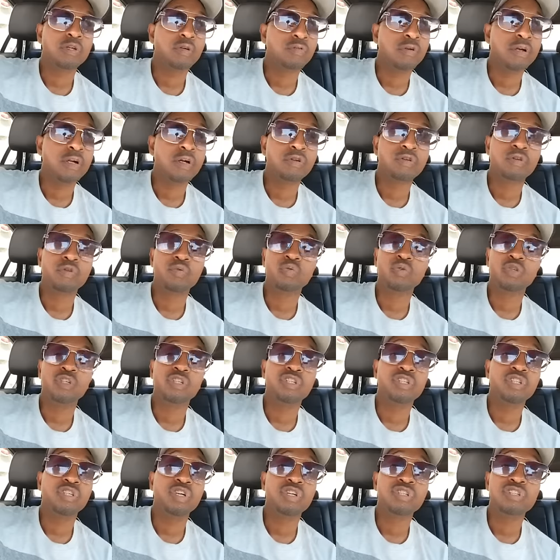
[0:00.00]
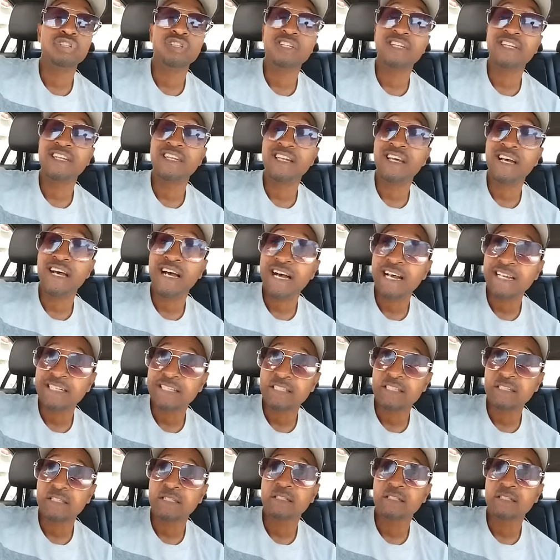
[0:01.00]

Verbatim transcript: around you, it does not